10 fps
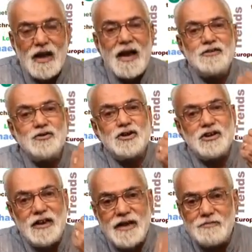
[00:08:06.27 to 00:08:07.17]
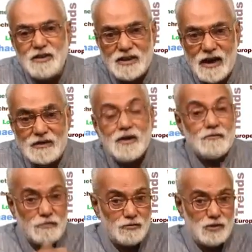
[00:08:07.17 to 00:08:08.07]
And to create missiles,
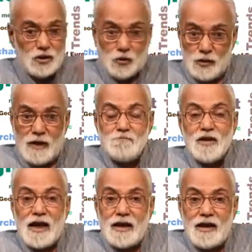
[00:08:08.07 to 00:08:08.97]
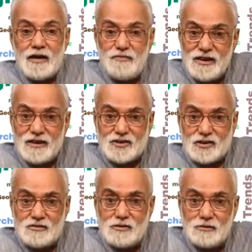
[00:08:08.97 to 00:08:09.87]
for which we have
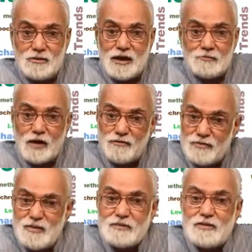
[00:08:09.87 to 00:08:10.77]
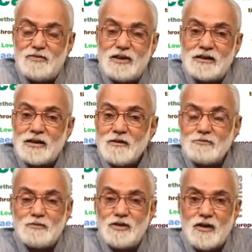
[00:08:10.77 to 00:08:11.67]
evidence, we have confirmative evidence
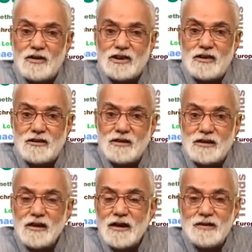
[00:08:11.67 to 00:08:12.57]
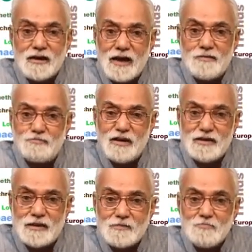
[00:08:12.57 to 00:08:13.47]
from the rock shelters and the cave
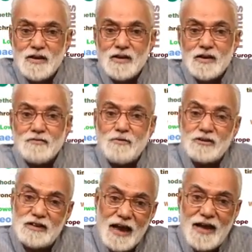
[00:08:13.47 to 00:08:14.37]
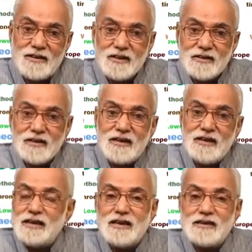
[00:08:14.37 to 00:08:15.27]
painting. For that, he
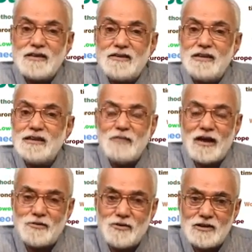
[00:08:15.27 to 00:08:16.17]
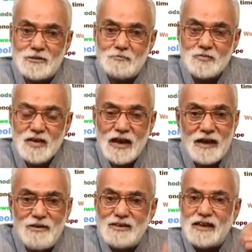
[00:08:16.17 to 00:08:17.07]
created these microliths.
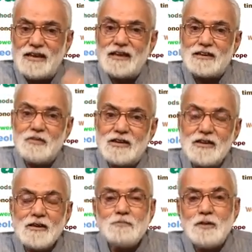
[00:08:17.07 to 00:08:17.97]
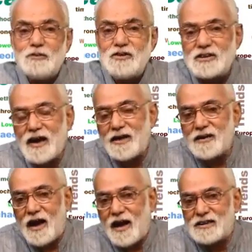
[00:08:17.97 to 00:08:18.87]
Having said as much, people
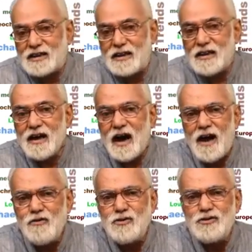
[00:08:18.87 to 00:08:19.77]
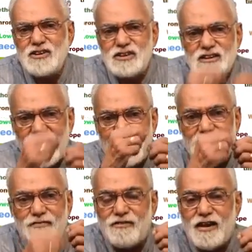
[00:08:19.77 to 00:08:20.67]
started asking, how could these
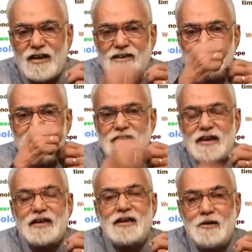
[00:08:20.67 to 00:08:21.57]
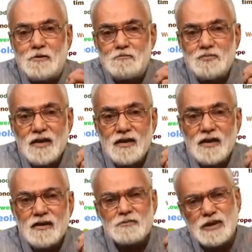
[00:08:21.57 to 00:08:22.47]
tiny flakes been taken out?
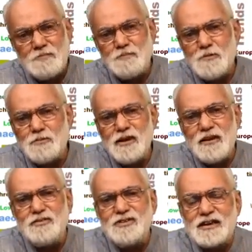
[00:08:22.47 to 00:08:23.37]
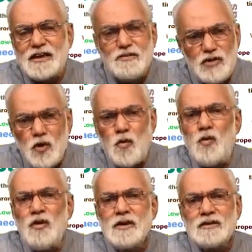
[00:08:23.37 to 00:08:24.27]
Some people even said
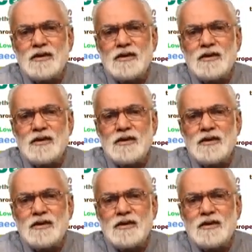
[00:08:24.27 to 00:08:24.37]
no.